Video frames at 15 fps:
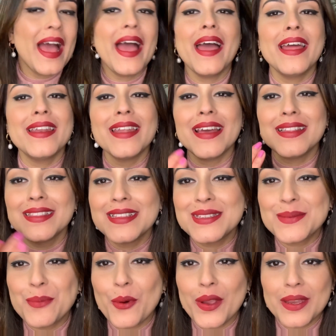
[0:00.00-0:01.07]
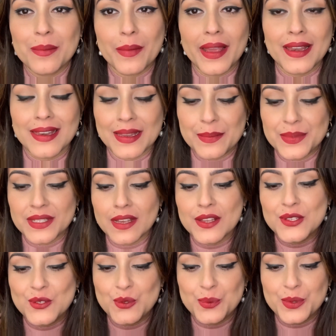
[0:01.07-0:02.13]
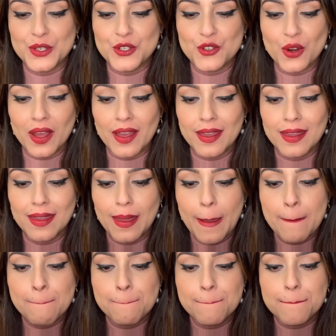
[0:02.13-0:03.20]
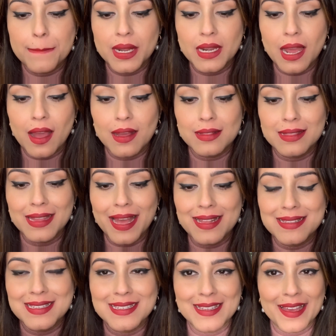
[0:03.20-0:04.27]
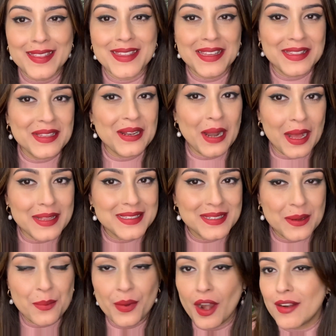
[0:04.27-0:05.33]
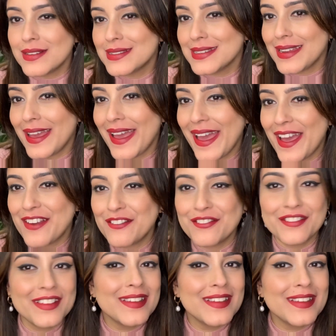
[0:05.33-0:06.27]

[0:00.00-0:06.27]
and at this point my lips are super dry. But yeah, that's, I think, the last comparison I have.